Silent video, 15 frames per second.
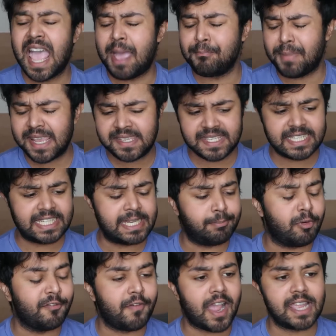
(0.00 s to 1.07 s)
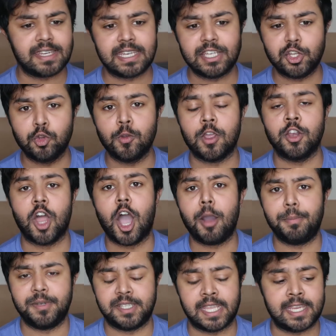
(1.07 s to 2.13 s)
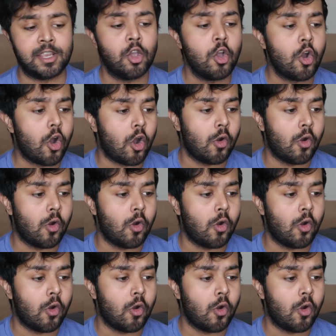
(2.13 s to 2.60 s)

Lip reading: and basically providing you an update